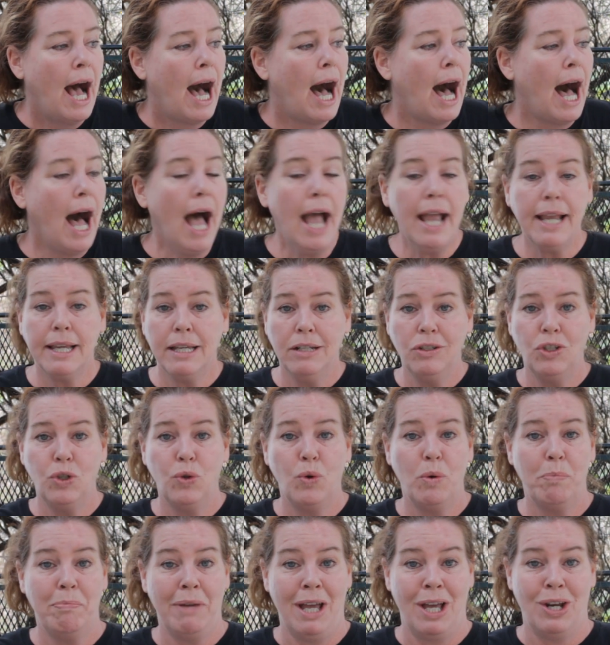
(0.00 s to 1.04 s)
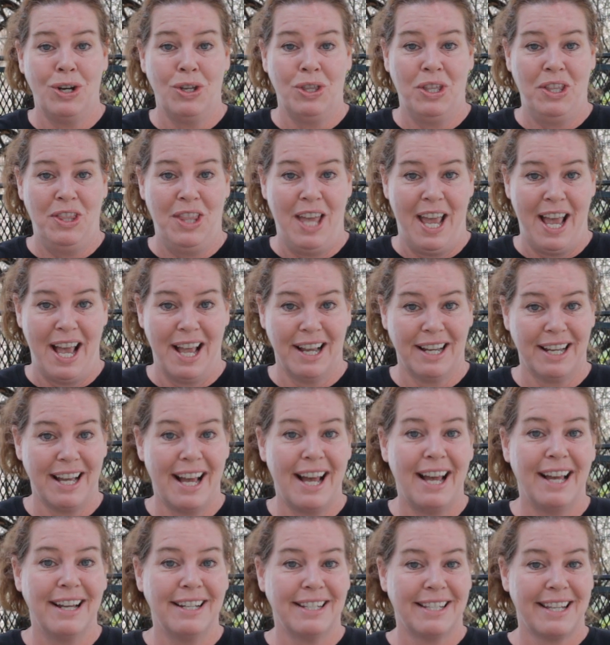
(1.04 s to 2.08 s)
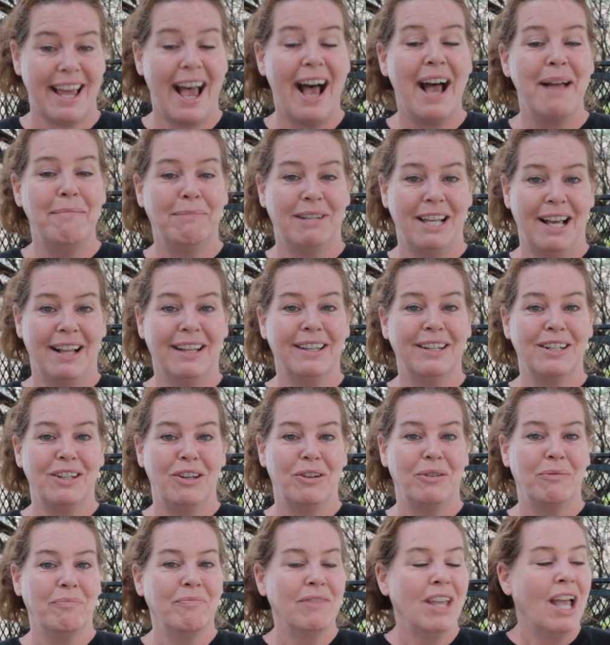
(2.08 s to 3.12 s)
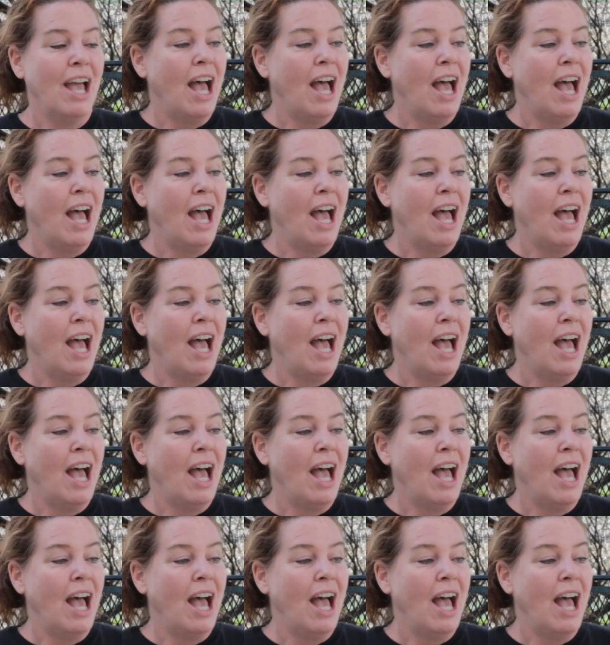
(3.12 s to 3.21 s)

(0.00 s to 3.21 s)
I can do it better than that, guys. I'm telling you.